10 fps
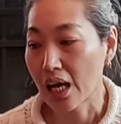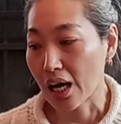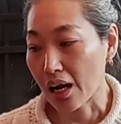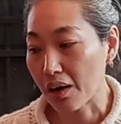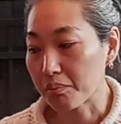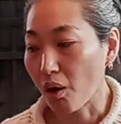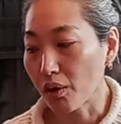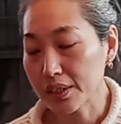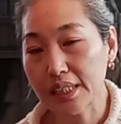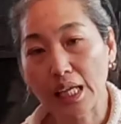
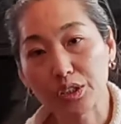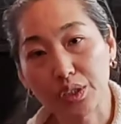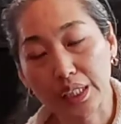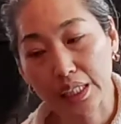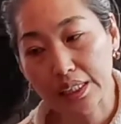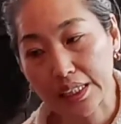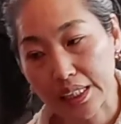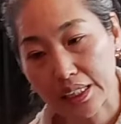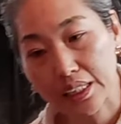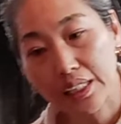All the natural
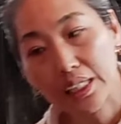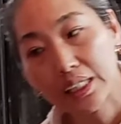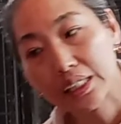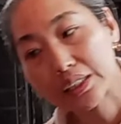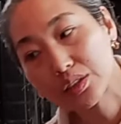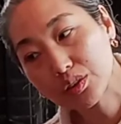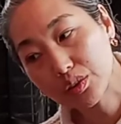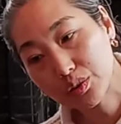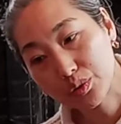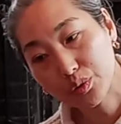healing is
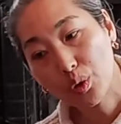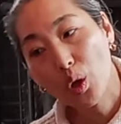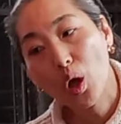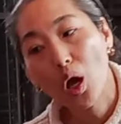to